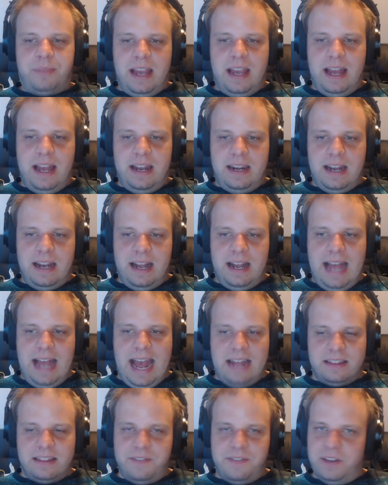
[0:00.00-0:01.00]
And
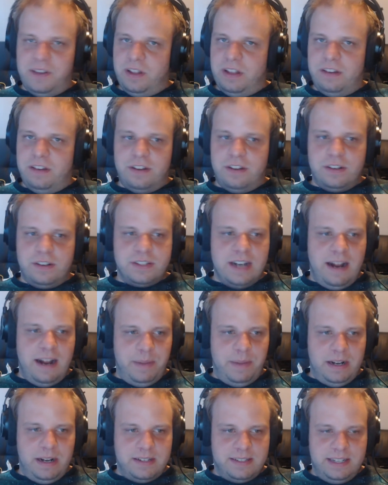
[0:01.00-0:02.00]
at the village, there's not
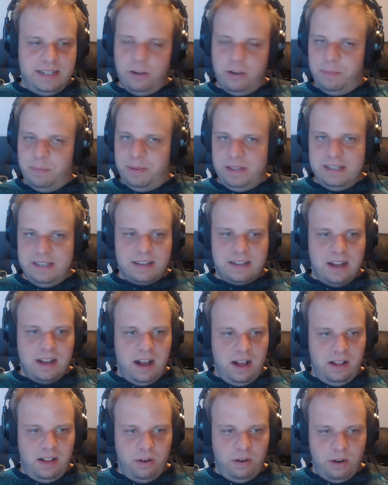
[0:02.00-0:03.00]
been a single police
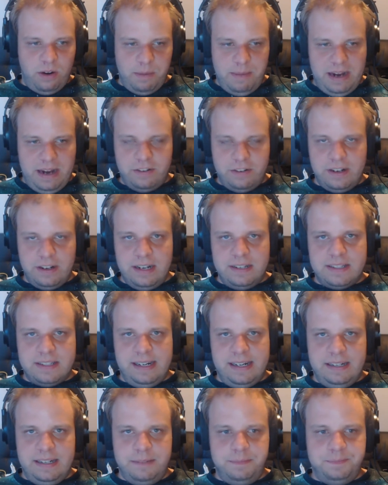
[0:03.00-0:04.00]
call or major
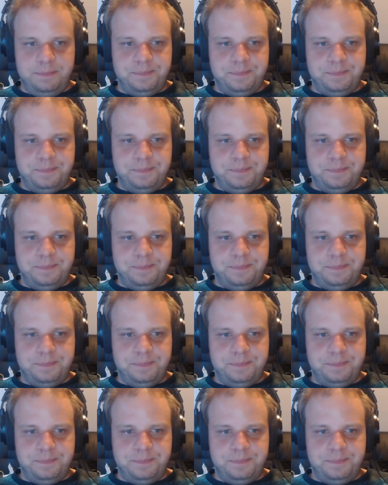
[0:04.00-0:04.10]
incident.